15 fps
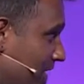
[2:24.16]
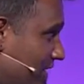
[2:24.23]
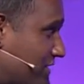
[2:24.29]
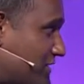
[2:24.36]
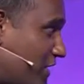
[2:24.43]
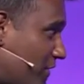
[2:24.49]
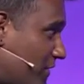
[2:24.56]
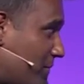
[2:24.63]

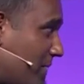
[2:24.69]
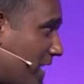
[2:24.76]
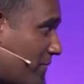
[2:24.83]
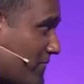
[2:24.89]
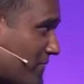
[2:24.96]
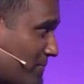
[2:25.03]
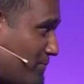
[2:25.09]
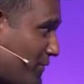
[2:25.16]
So the man
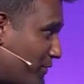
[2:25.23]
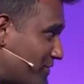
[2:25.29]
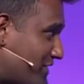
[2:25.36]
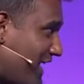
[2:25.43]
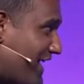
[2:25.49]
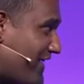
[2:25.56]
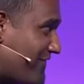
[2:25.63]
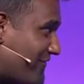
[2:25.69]
with the bow
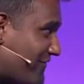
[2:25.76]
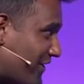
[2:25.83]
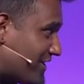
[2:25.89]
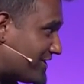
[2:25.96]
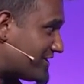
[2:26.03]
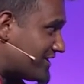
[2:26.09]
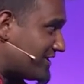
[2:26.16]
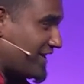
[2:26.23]
tie
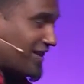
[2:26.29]
first,